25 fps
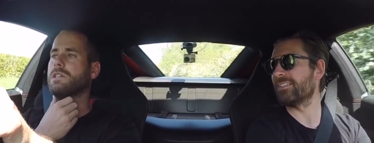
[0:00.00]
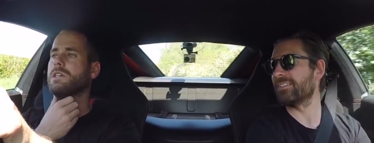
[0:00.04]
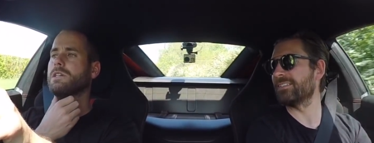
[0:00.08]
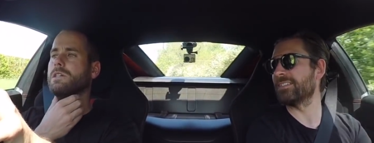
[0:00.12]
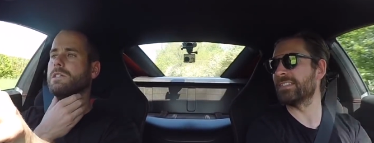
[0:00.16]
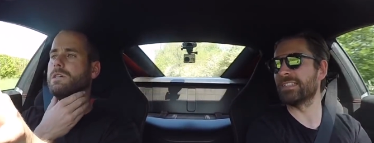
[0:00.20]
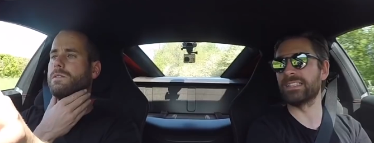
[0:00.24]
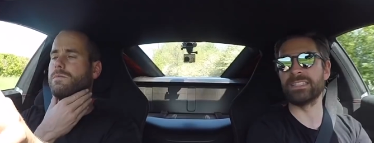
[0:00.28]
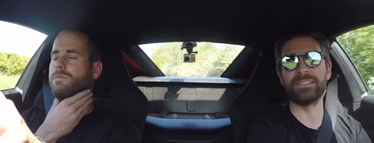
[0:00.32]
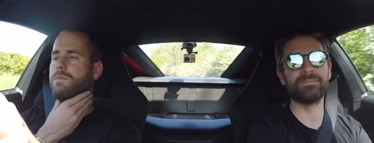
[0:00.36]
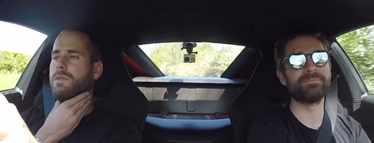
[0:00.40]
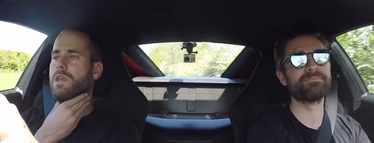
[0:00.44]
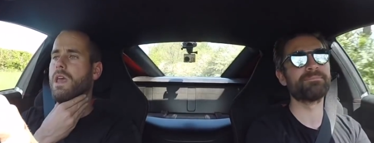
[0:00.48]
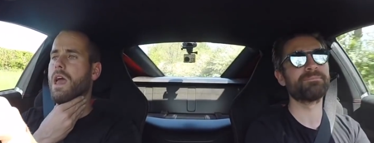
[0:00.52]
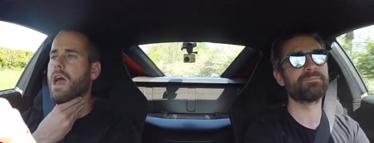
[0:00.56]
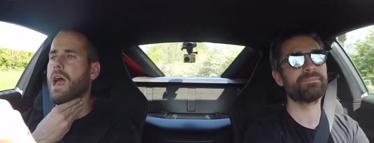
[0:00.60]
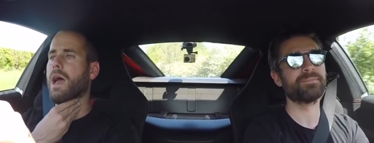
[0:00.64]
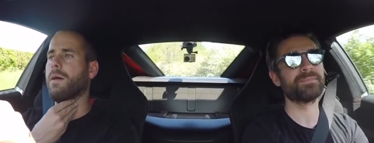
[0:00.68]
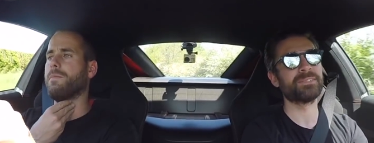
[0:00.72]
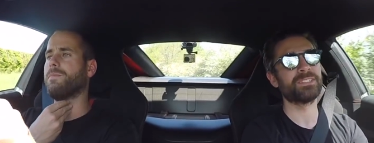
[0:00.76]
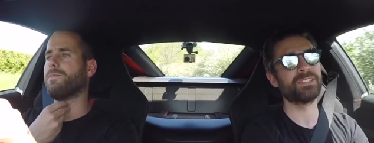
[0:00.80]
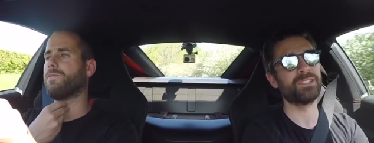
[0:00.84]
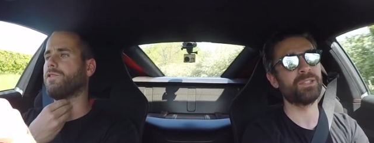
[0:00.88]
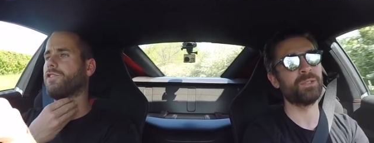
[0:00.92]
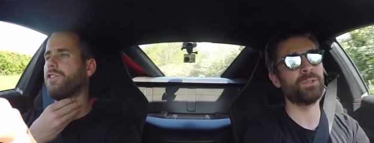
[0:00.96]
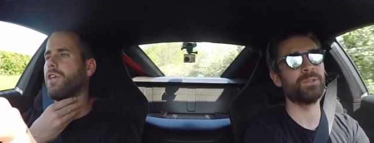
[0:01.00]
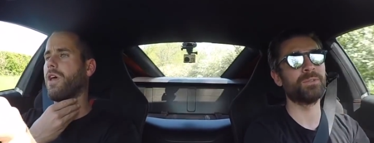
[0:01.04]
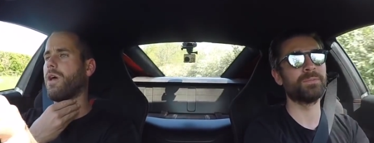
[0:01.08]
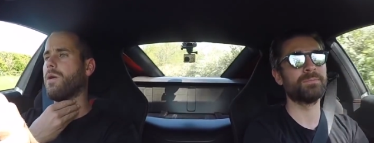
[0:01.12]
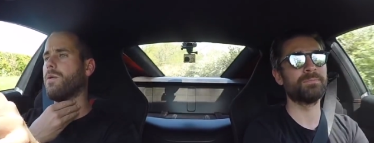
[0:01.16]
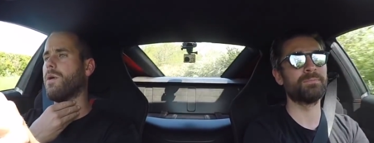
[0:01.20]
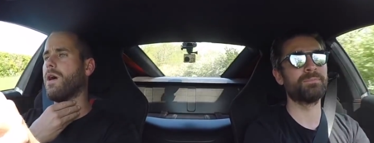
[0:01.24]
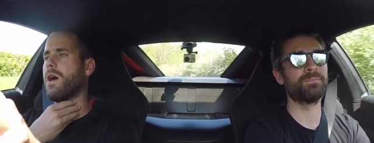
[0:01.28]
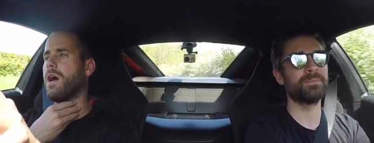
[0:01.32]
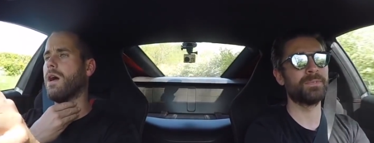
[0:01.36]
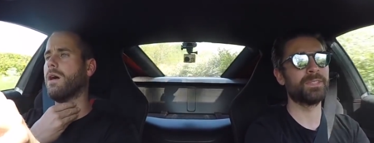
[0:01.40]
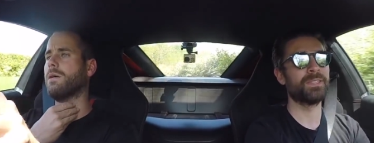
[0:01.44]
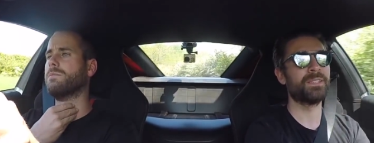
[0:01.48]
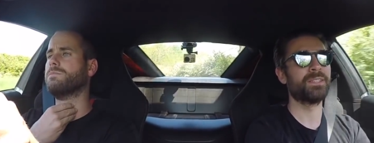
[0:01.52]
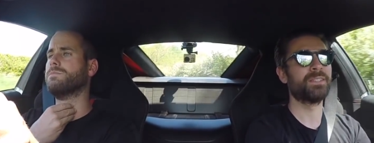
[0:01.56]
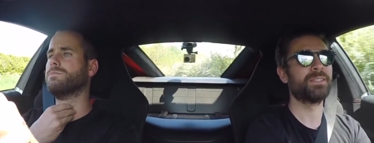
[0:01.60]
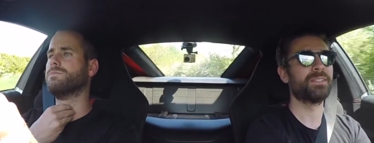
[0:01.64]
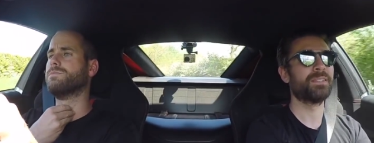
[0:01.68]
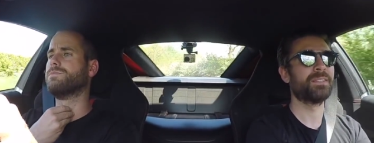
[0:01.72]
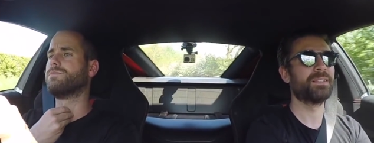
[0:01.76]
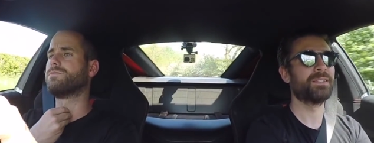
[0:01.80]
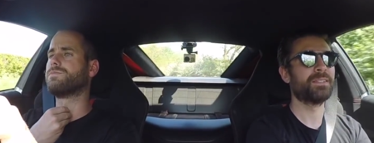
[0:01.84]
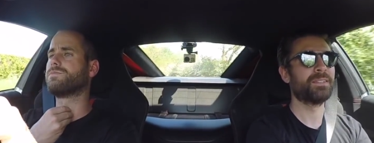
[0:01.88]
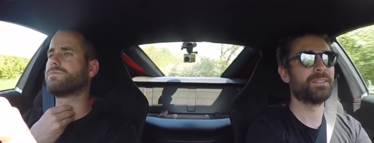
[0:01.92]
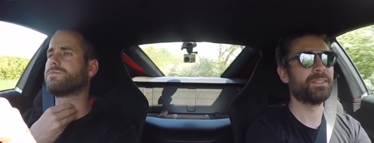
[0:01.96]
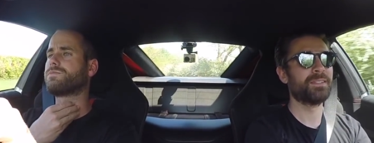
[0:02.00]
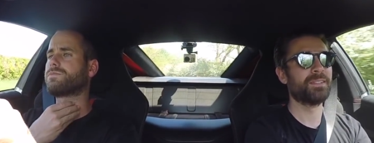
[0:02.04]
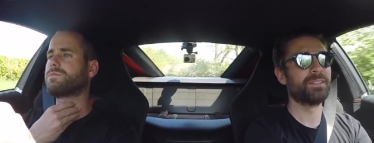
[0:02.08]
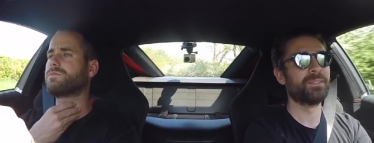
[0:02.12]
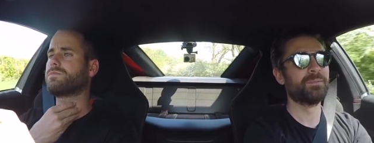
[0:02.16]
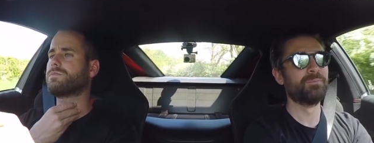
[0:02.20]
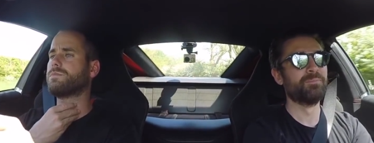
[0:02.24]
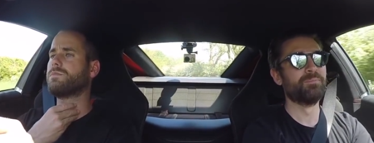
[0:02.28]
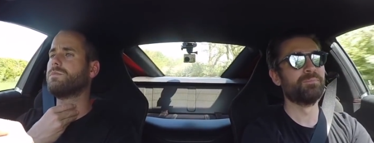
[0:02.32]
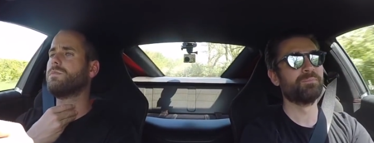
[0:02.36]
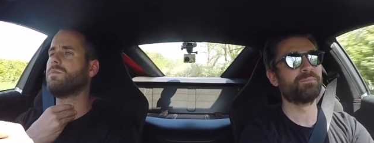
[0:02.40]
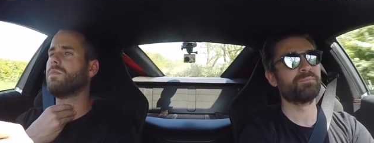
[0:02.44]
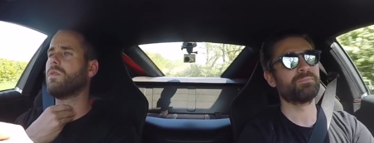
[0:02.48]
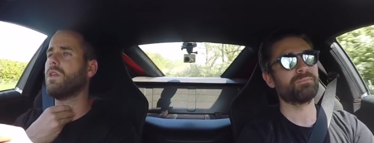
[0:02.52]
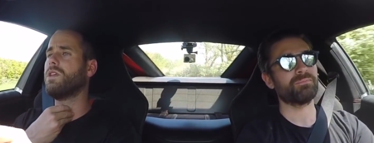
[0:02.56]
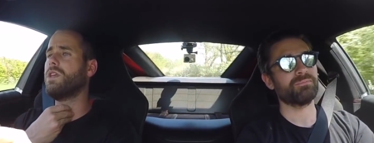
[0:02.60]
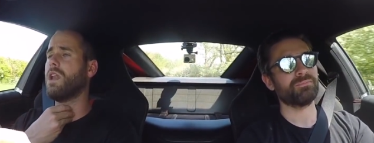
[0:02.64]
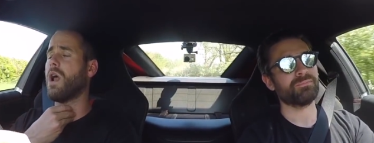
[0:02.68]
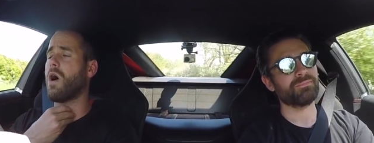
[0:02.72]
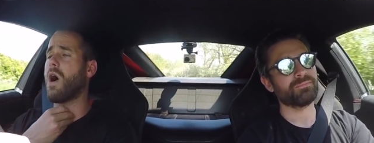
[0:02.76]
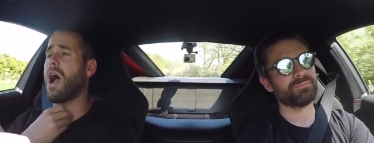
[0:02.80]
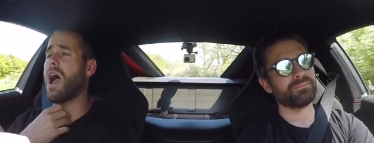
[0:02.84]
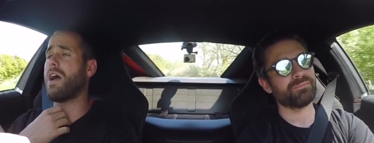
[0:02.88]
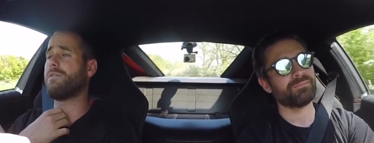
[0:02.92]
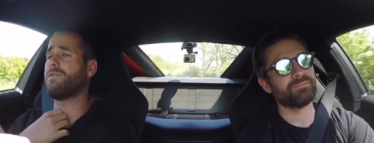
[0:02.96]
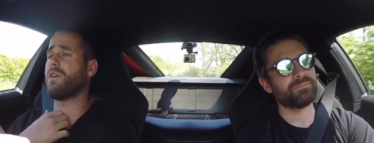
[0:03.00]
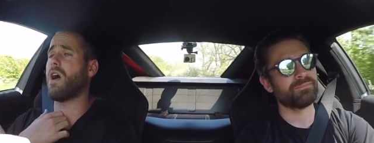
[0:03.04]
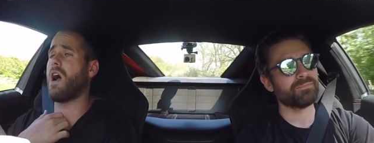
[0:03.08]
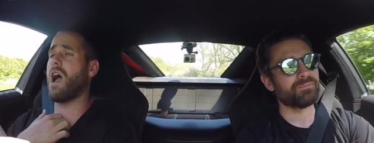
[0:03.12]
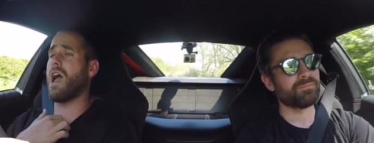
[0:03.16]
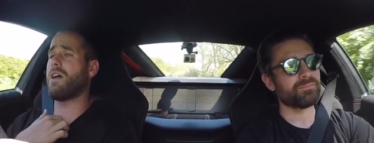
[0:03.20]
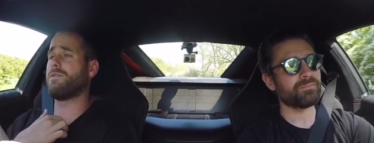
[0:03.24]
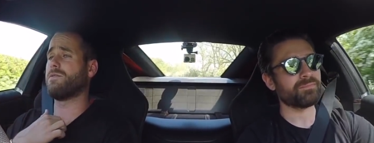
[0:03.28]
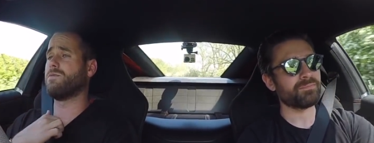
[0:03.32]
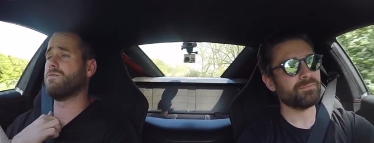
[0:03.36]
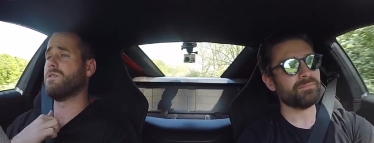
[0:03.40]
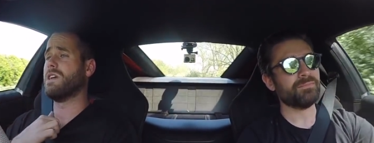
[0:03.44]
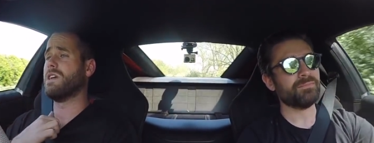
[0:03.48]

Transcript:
Speaker 1: Yeah, yeah. Cool. So um, you know, I haven't I haven't